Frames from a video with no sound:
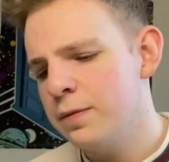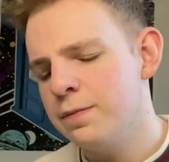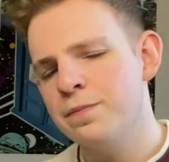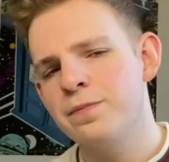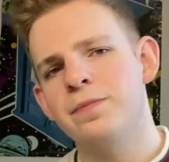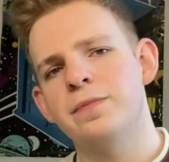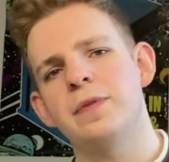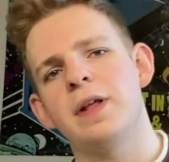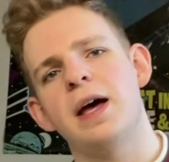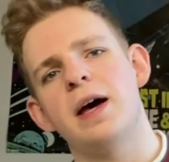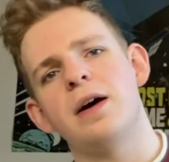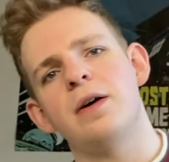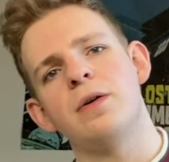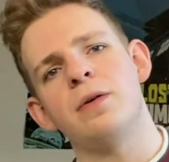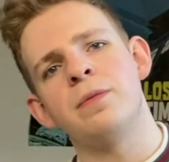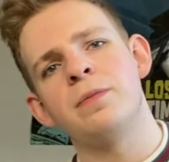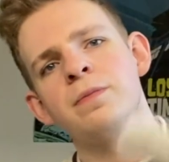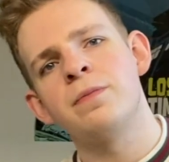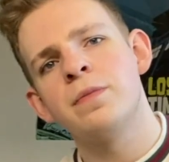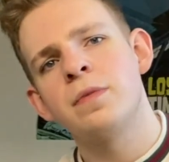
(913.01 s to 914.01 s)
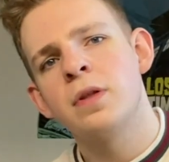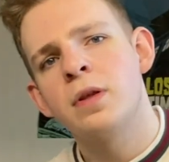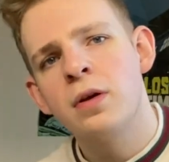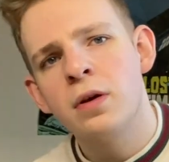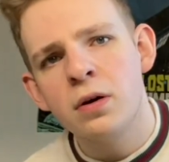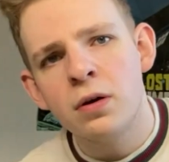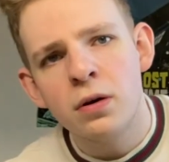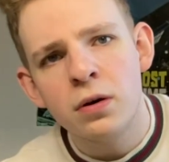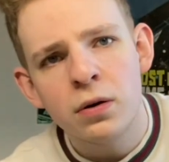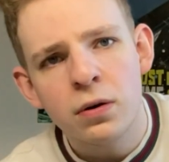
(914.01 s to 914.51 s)
Now,
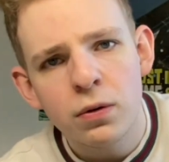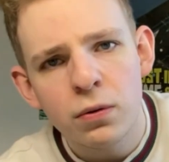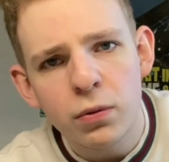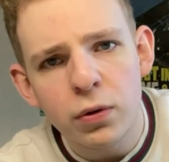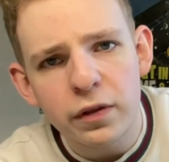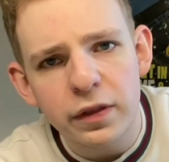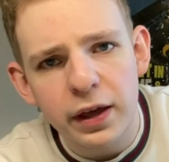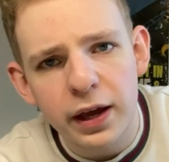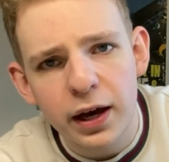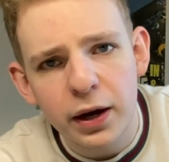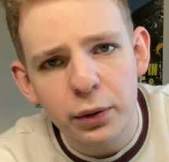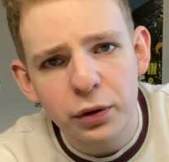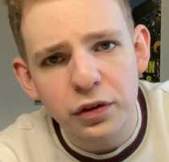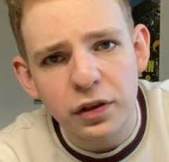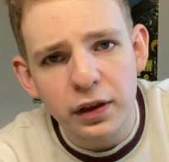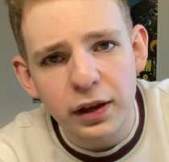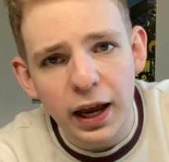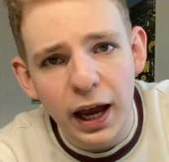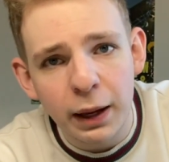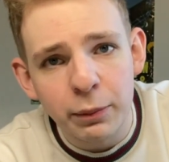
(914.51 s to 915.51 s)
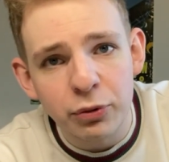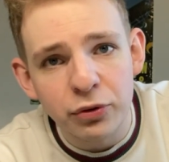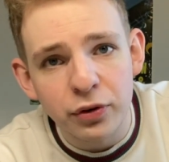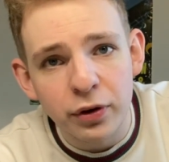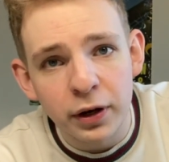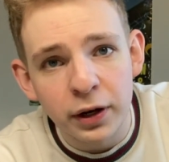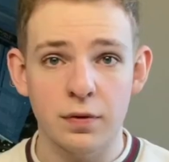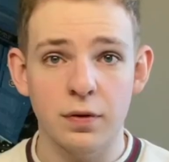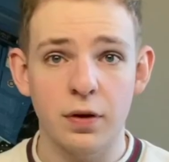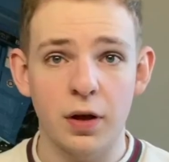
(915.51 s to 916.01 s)
what the hell's the
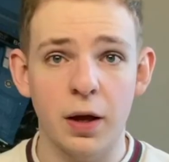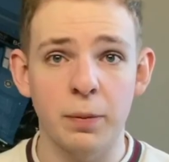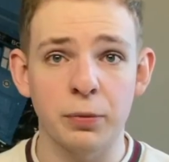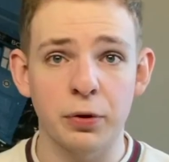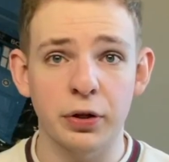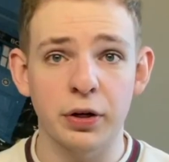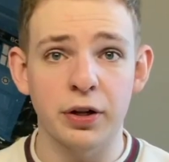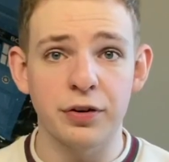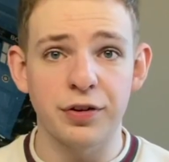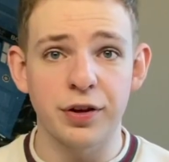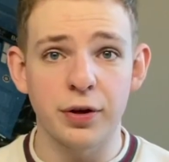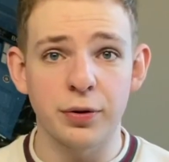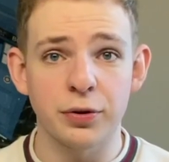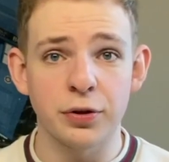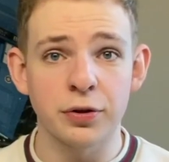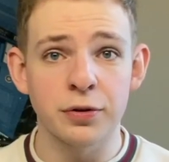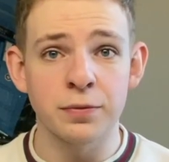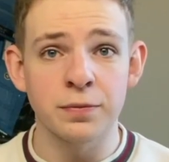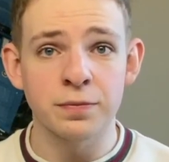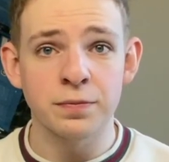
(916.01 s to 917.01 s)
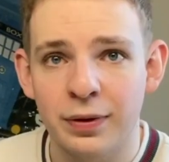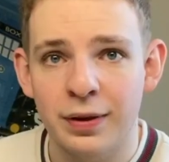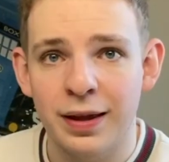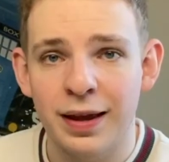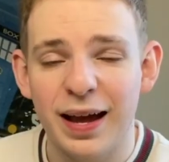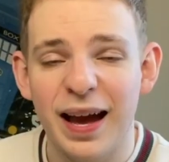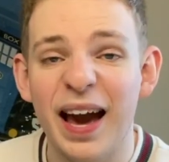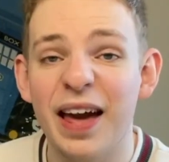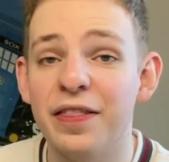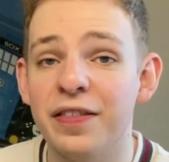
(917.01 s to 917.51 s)
Cabaret? I'm gonna tell you.
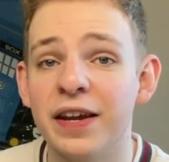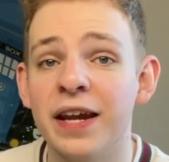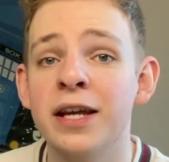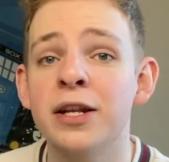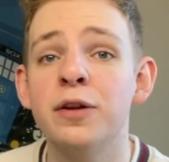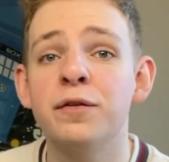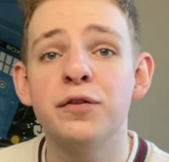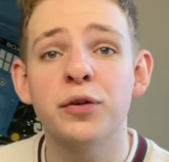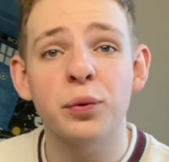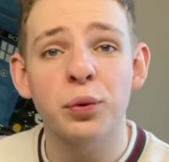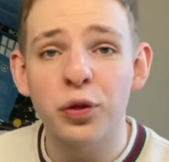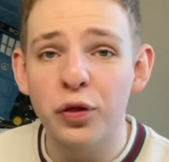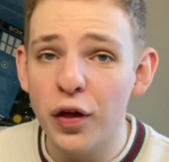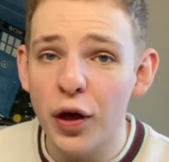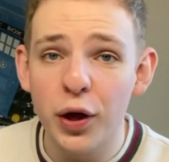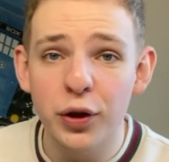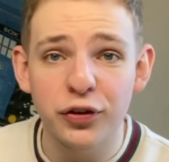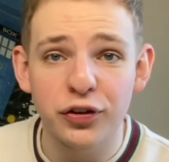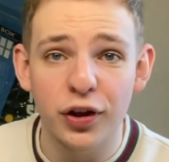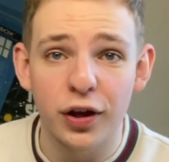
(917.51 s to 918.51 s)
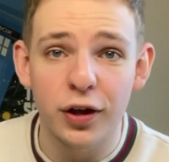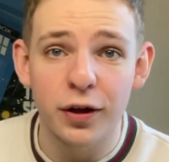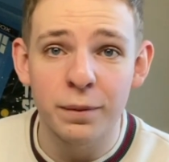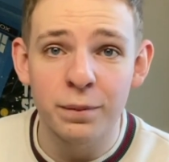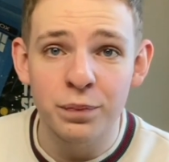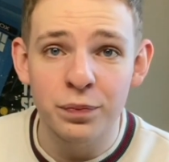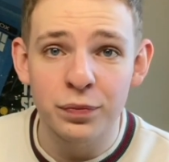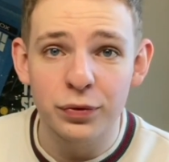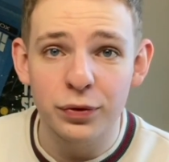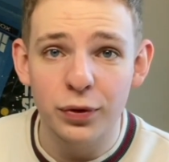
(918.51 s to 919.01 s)
At the end of your 3rd
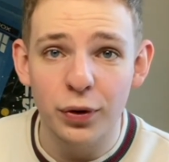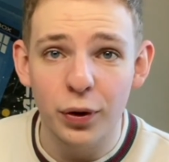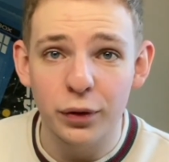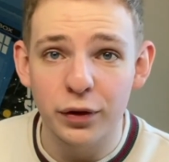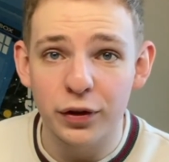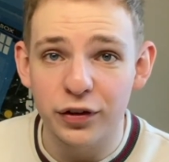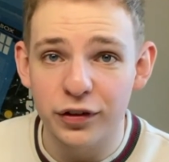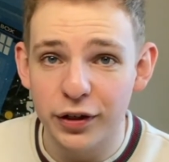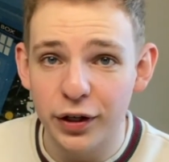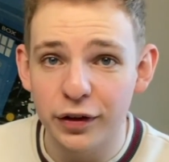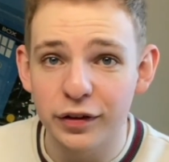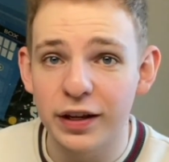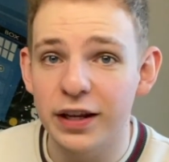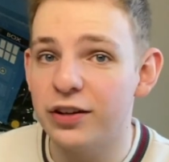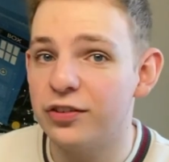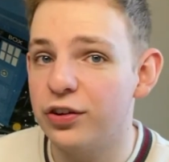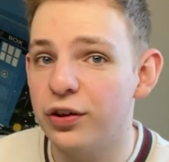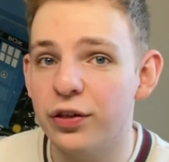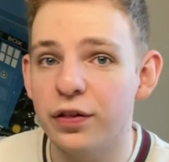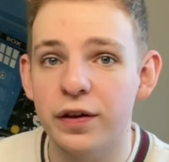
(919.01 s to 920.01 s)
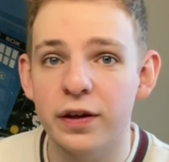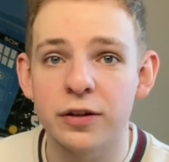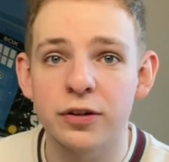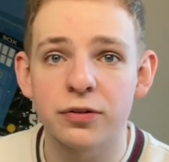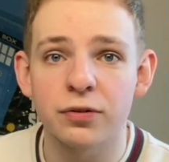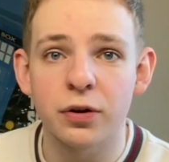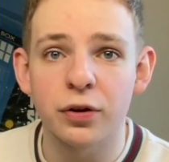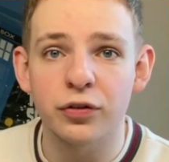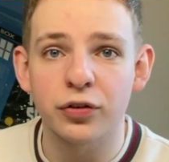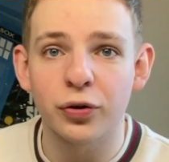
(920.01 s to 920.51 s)
term on the CERT HE Theatre
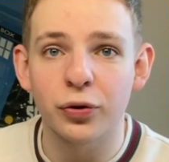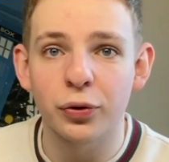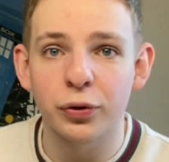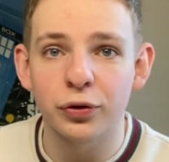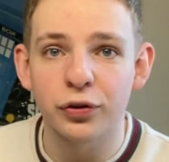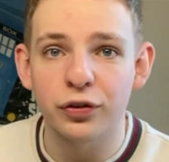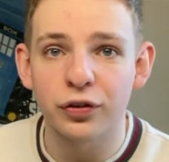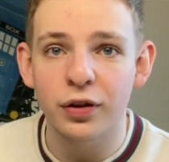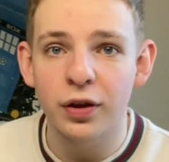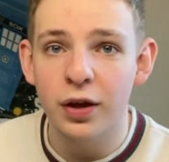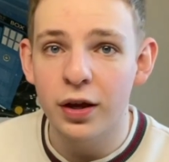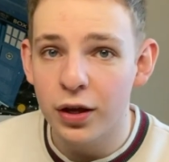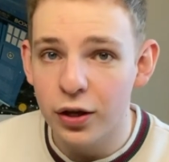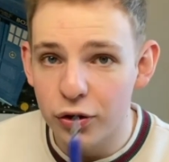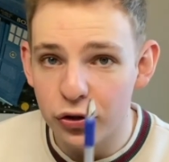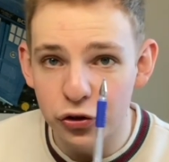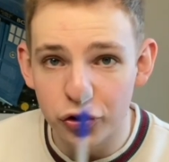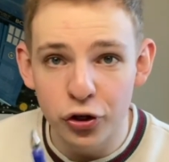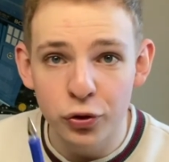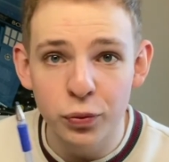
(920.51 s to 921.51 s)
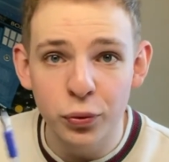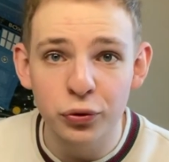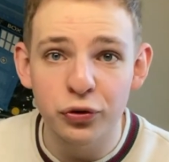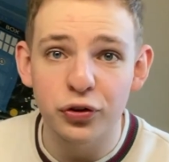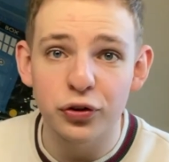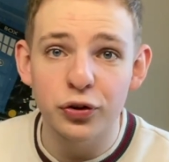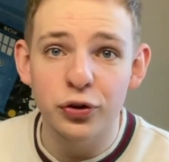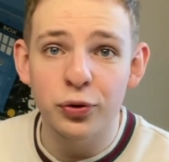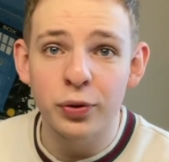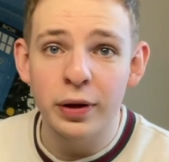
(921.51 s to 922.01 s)
Arts course, you will
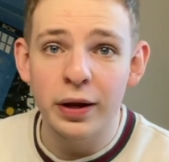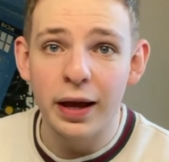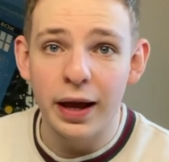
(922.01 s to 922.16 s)
do a